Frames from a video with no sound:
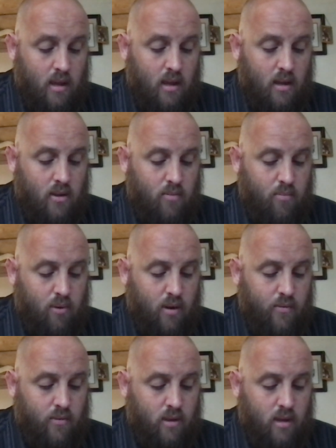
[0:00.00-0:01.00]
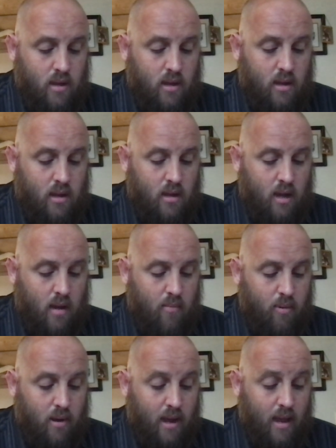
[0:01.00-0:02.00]
it is briefly
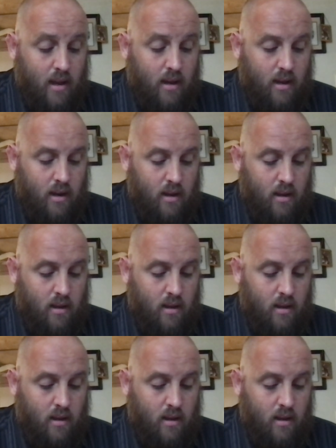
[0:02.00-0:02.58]
comprehended